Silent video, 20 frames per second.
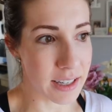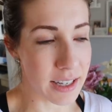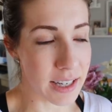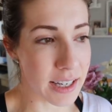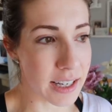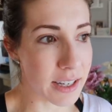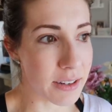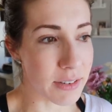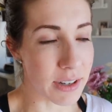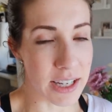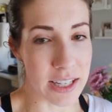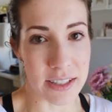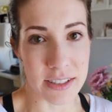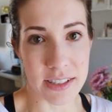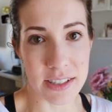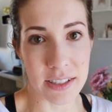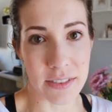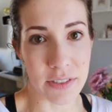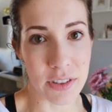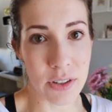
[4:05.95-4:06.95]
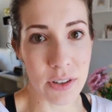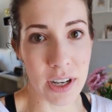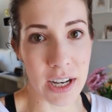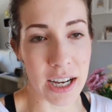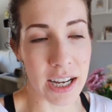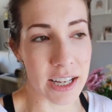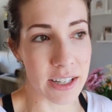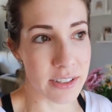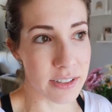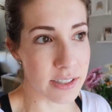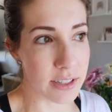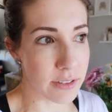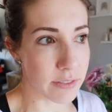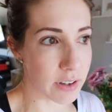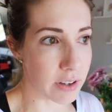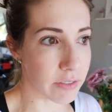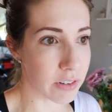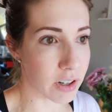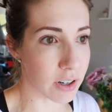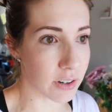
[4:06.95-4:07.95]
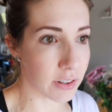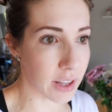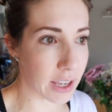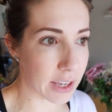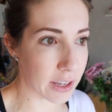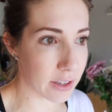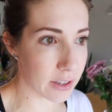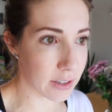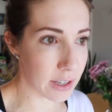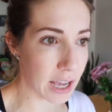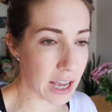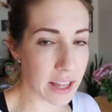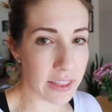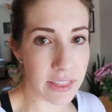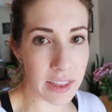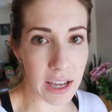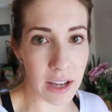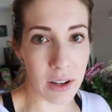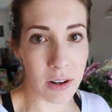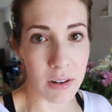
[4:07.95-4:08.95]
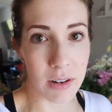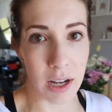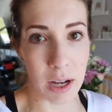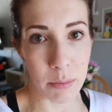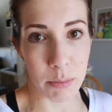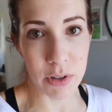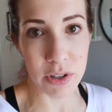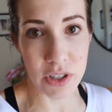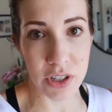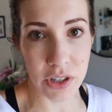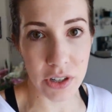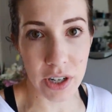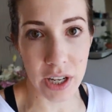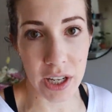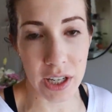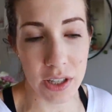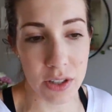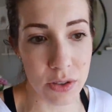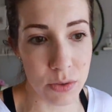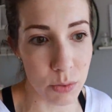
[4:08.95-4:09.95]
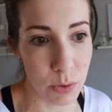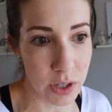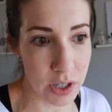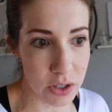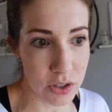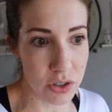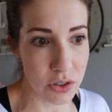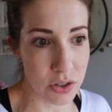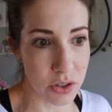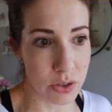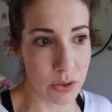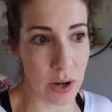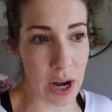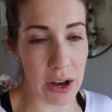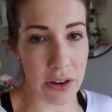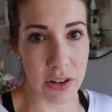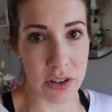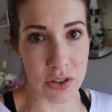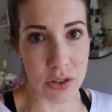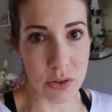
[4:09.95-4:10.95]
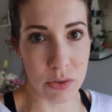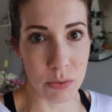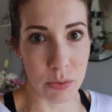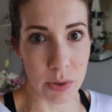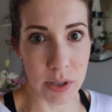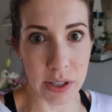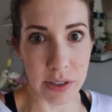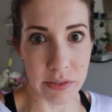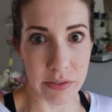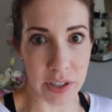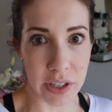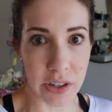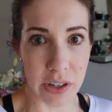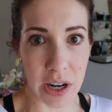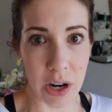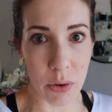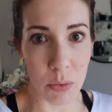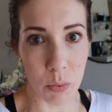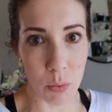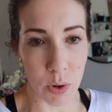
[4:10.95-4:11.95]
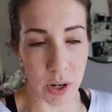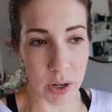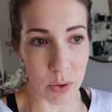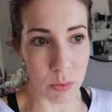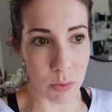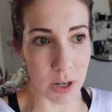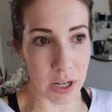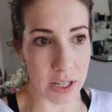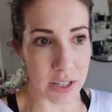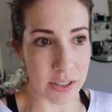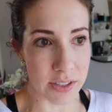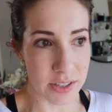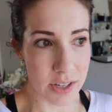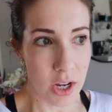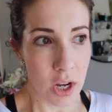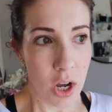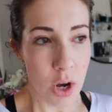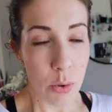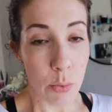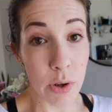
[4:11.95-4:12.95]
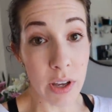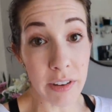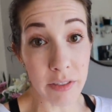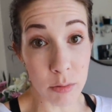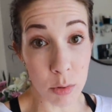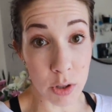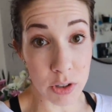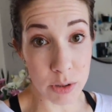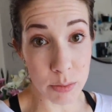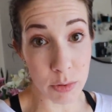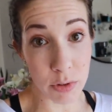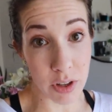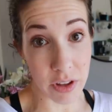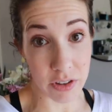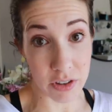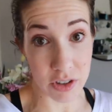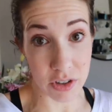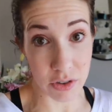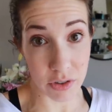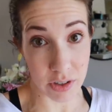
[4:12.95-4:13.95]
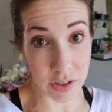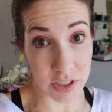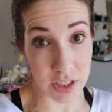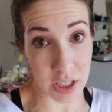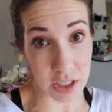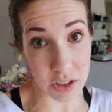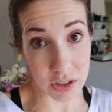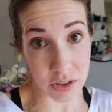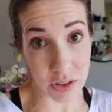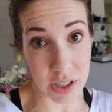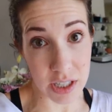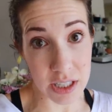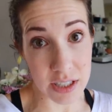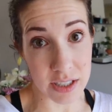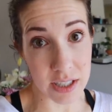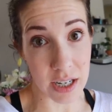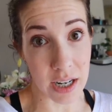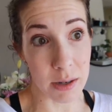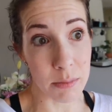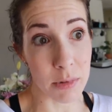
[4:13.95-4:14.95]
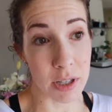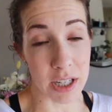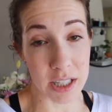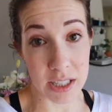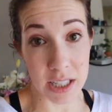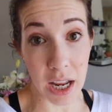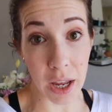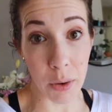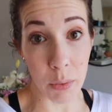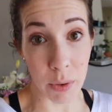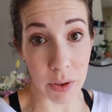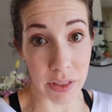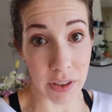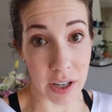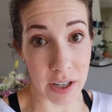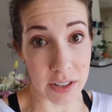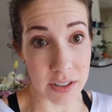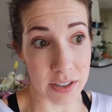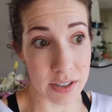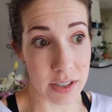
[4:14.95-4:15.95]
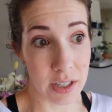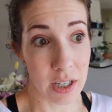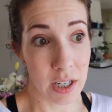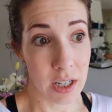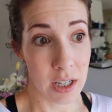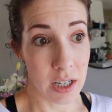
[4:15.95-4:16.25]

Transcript: Anyways, if you guys have ever like had that happen to your kids, what did you do? How did you really figure out what it was? We have multiple other sunscreens that I'm gonna take with us.